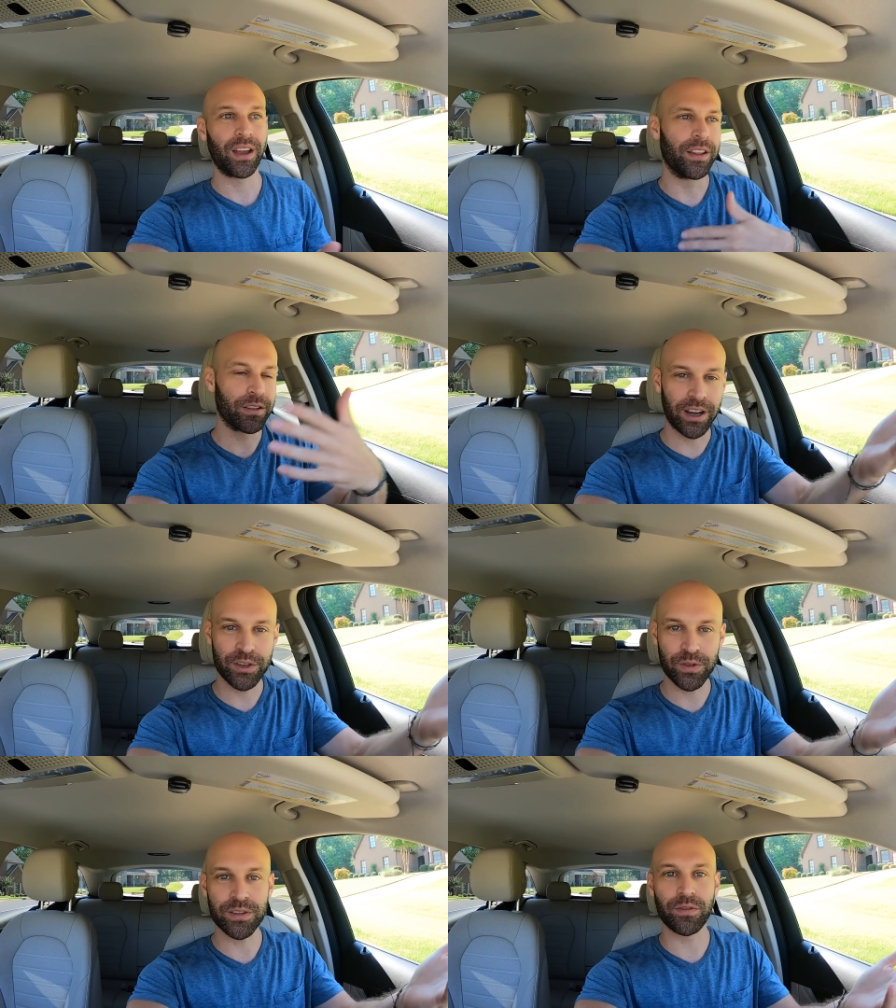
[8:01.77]
Other
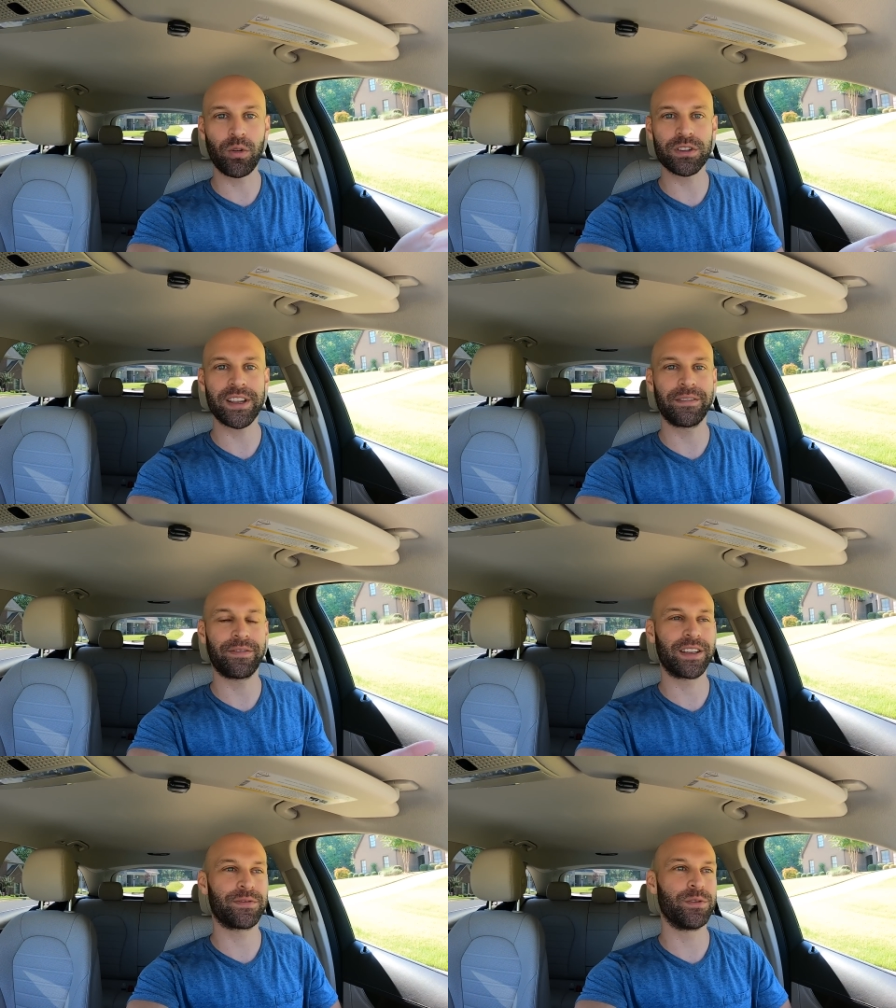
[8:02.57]
countries, of course, have
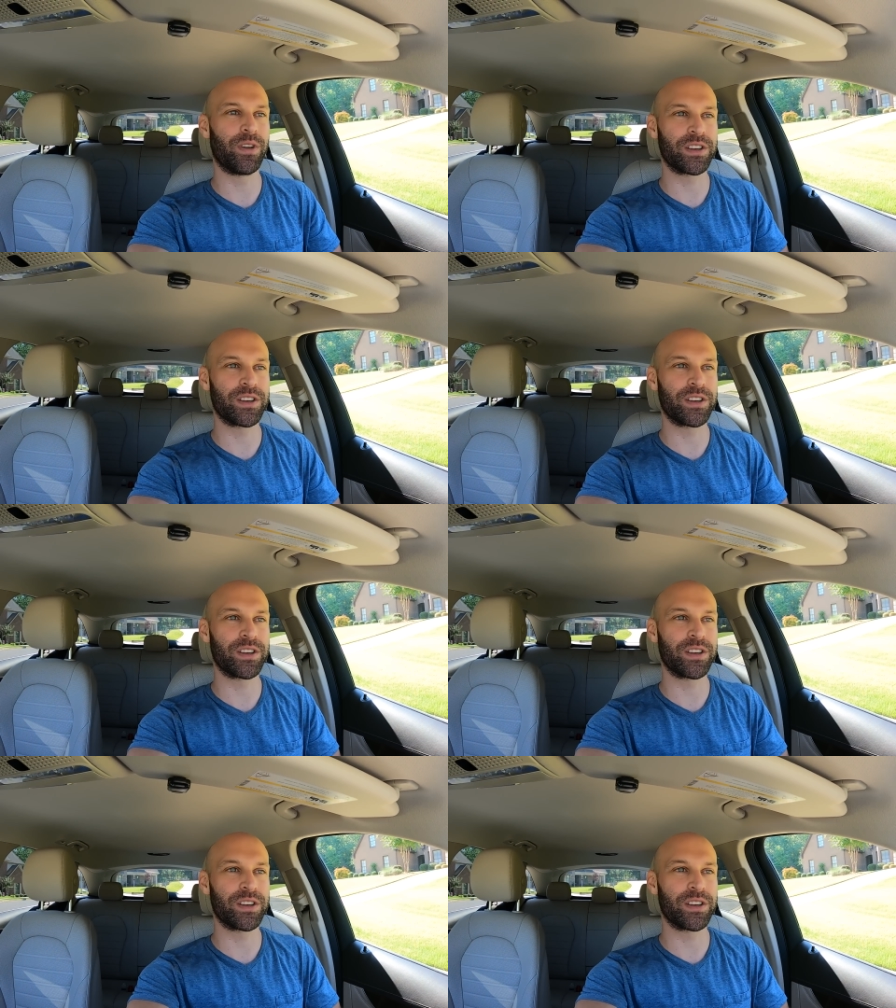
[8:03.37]
fast food